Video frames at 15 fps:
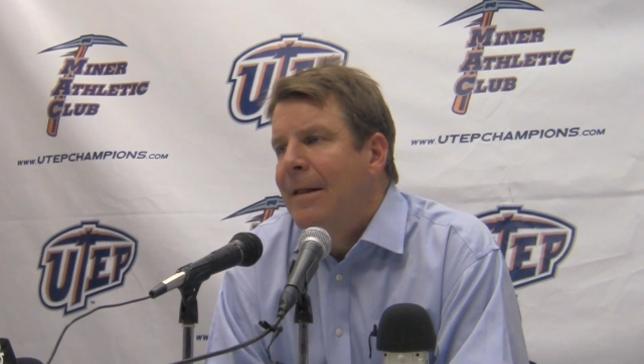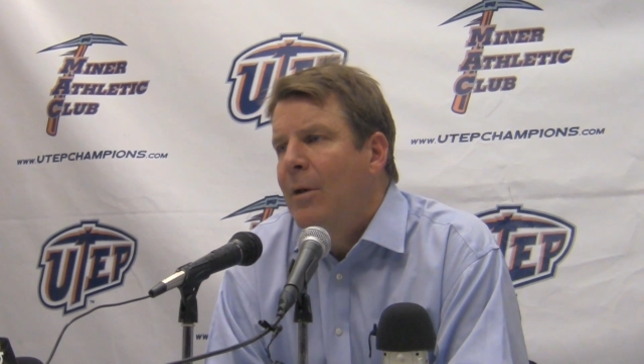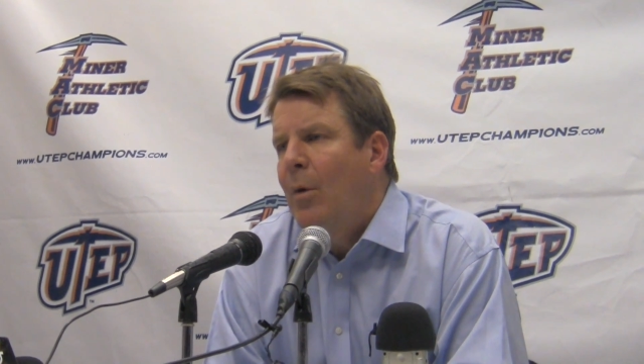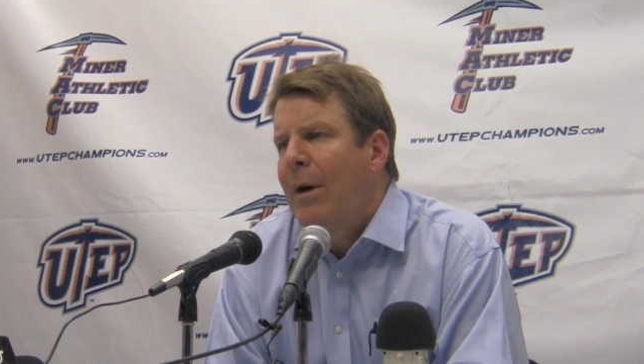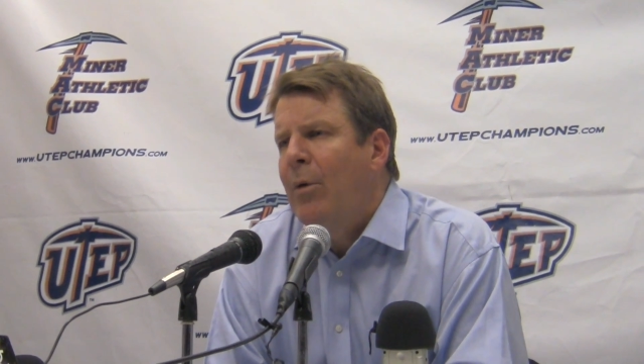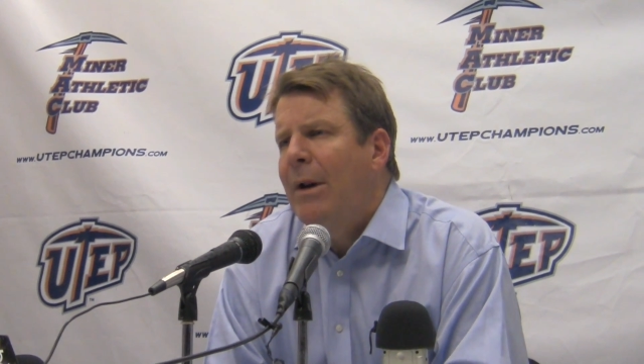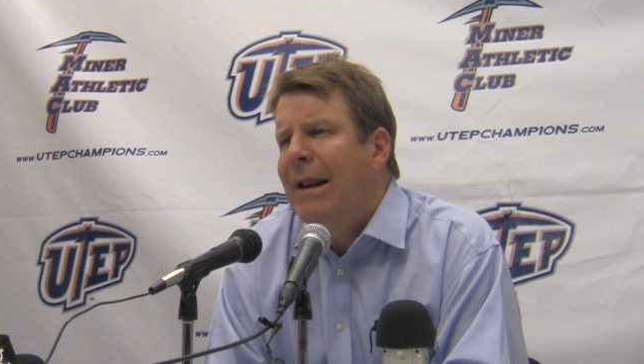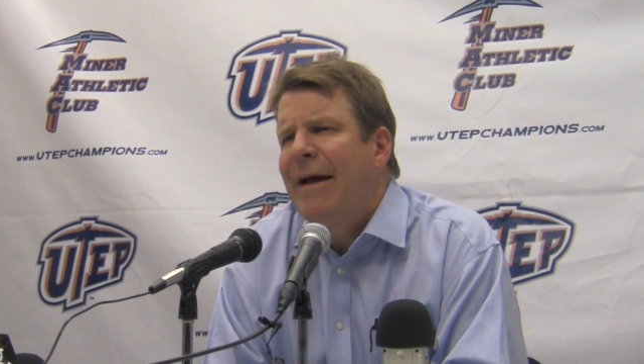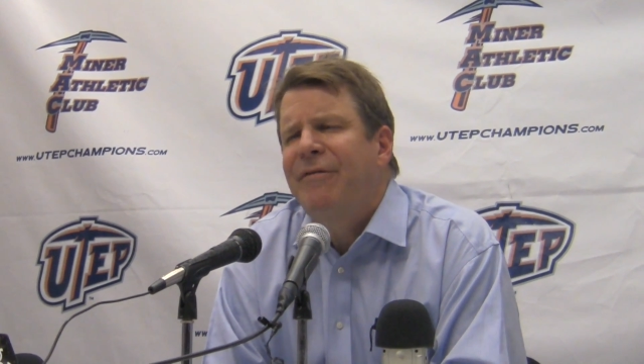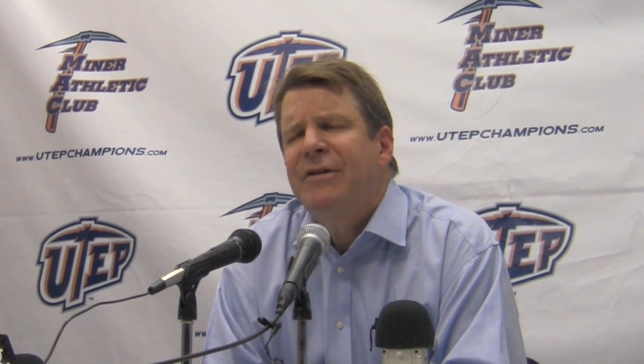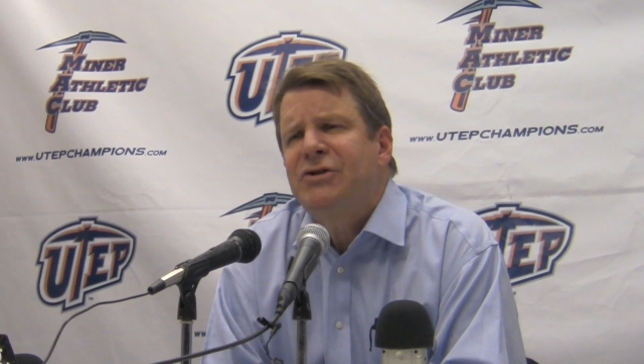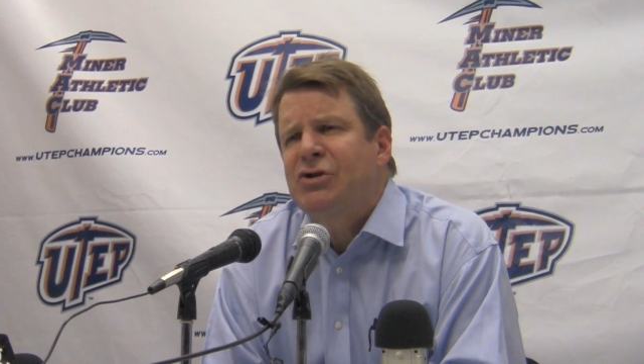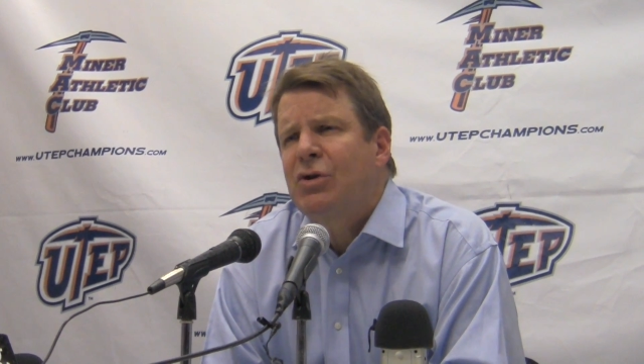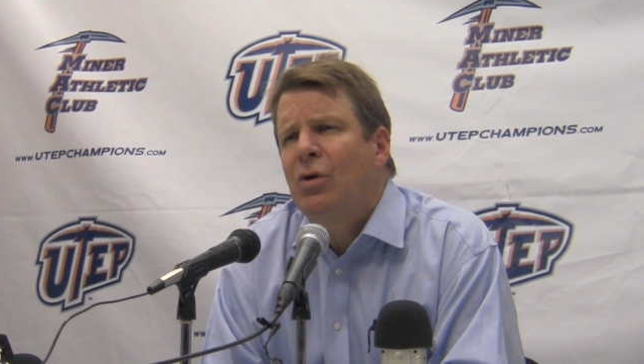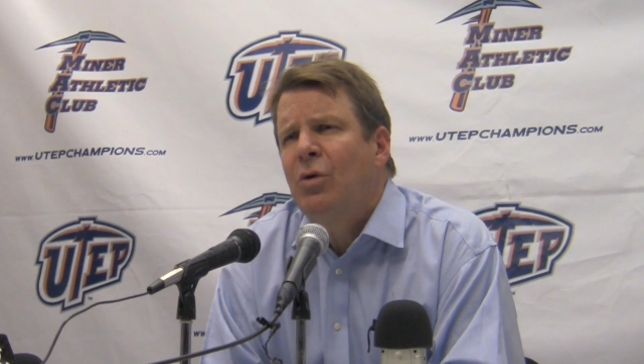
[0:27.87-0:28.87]
the way we left
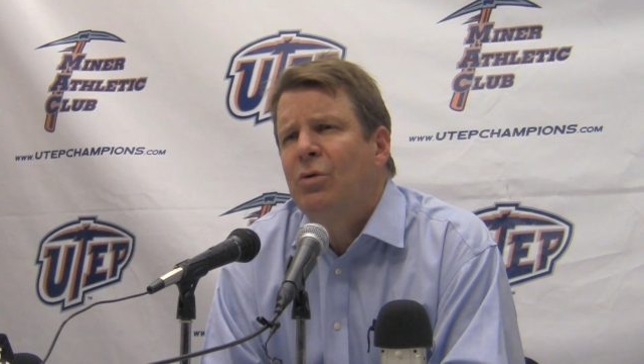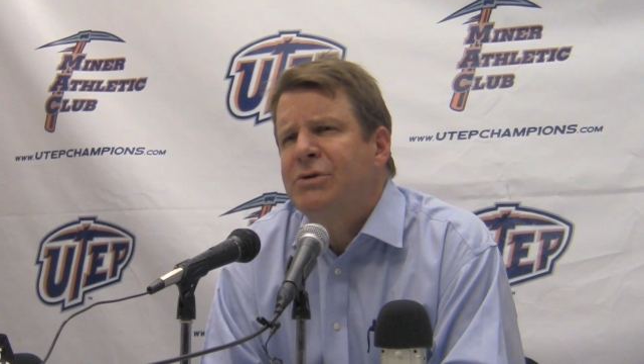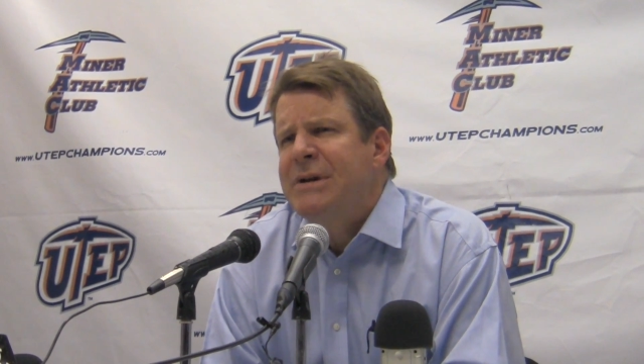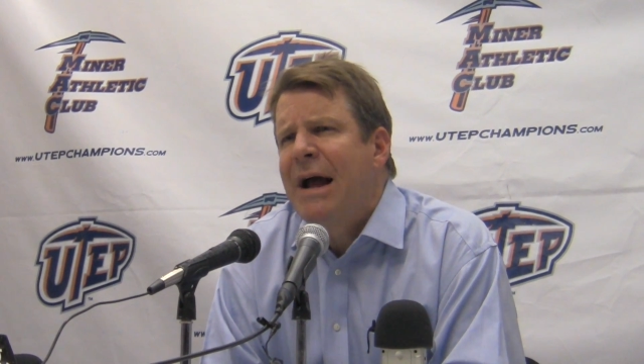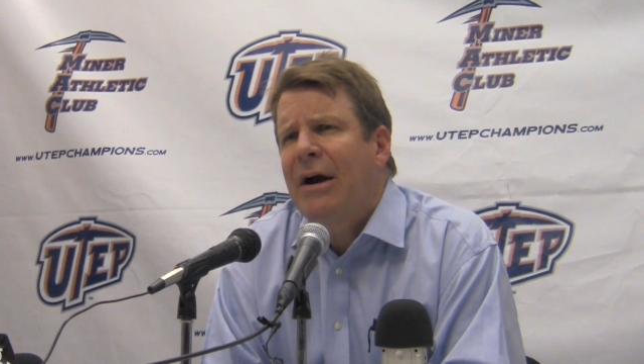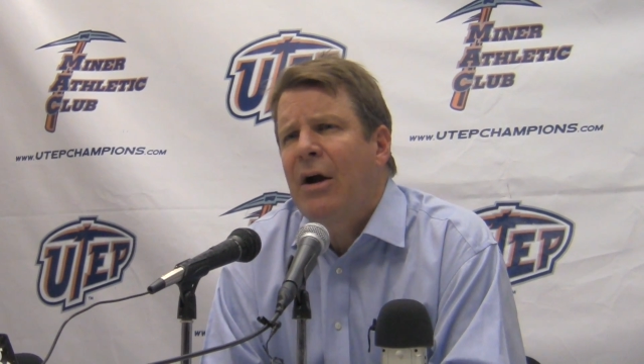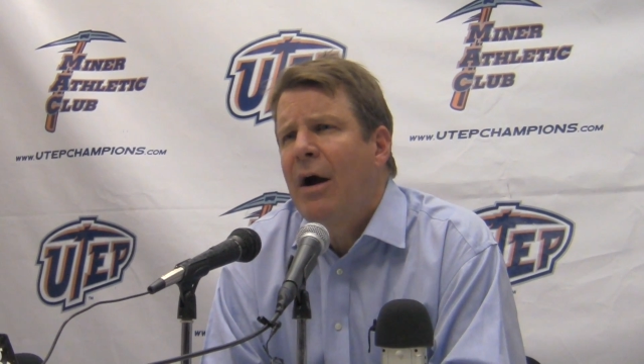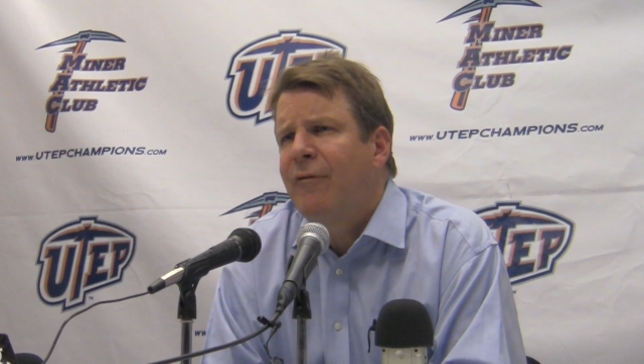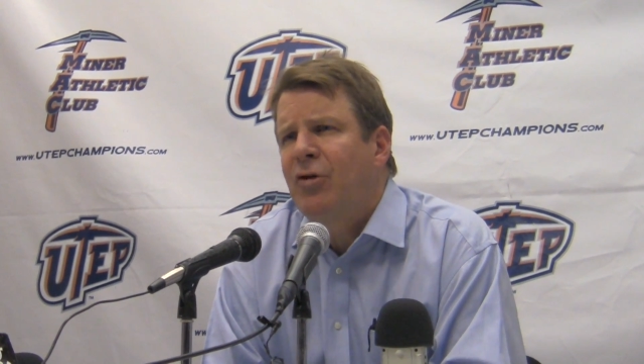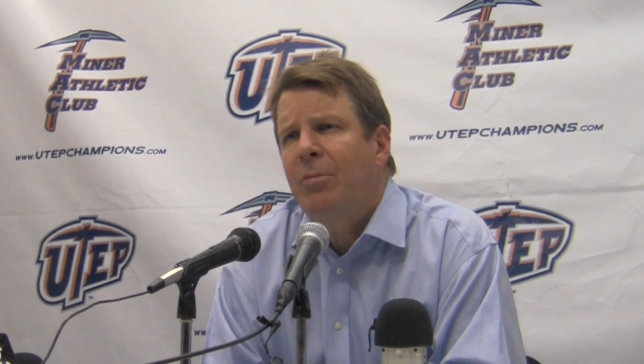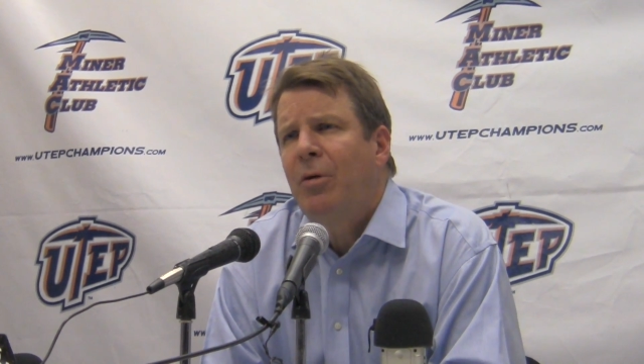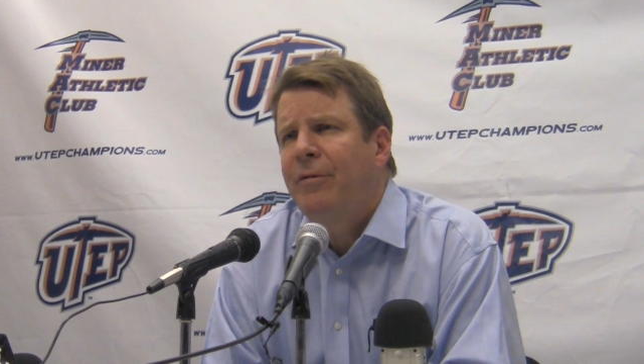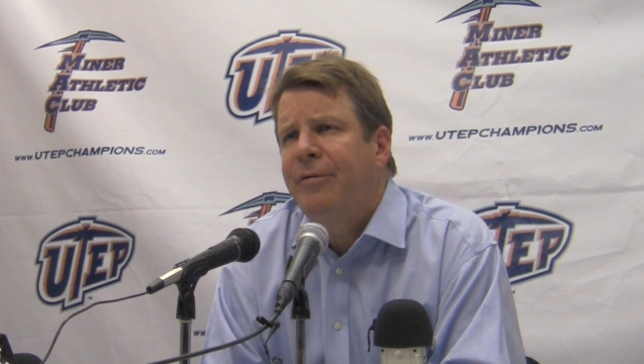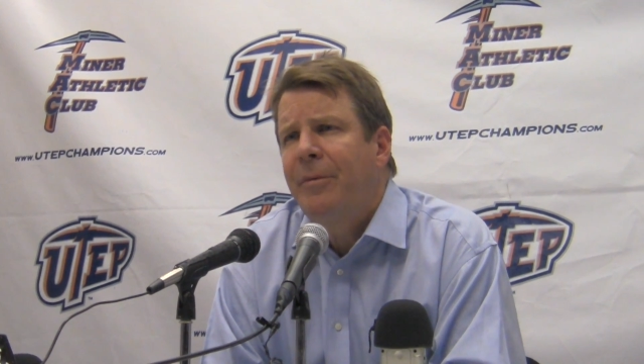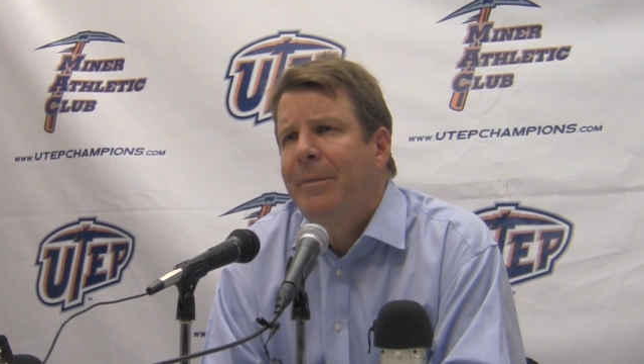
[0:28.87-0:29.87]
the school was not
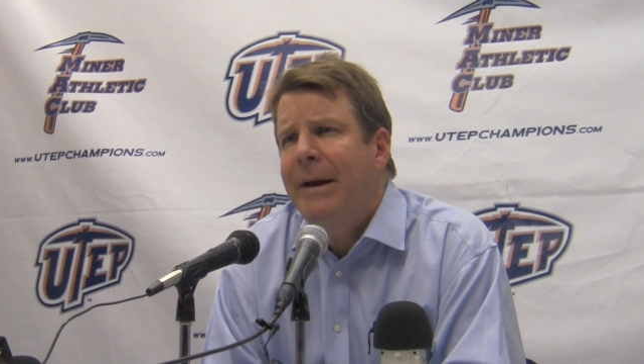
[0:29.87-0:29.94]
comfortable for